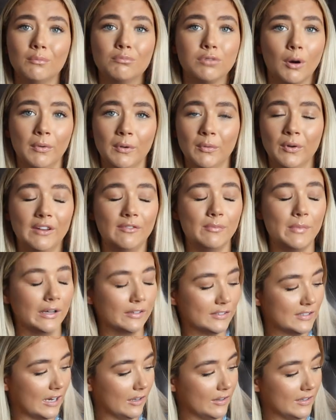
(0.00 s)
probably wouldn't even be
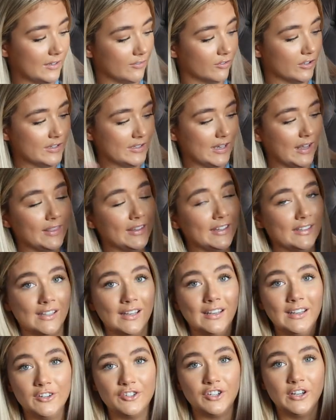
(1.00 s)
able to tell the difference. And these
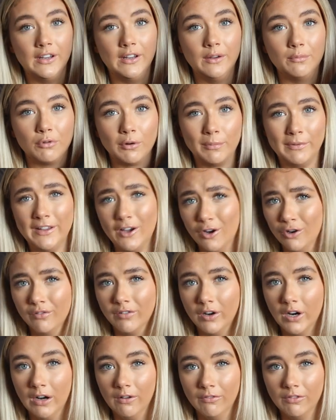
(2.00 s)
are literally probably
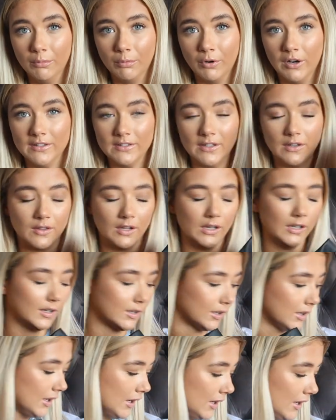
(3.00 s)
over half the price, I
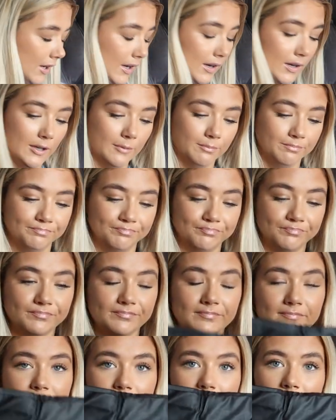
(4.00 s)
think. But
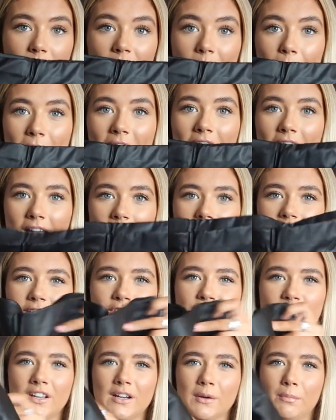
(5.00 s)
yeah, they're
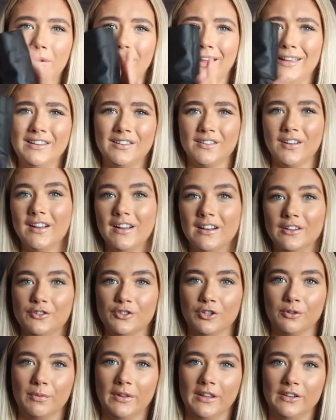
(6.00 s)
just like a plain cycling
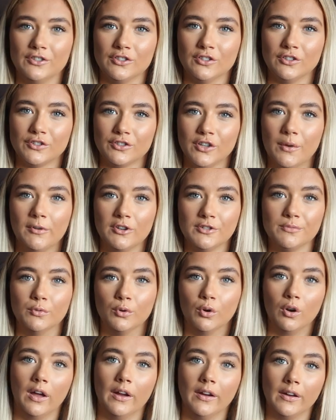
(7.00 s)
short, but they just look so much
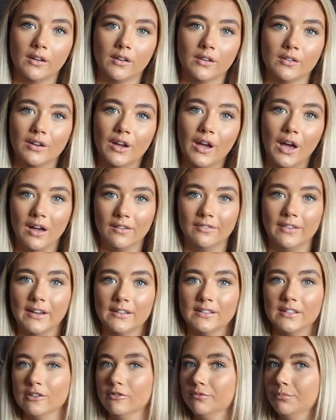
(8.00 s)
more like
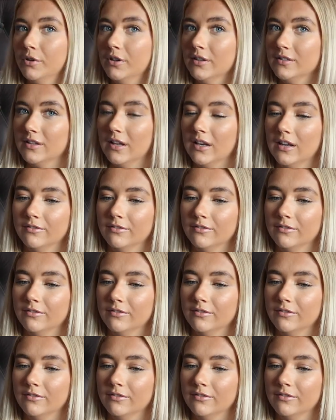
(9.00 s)
effective because they're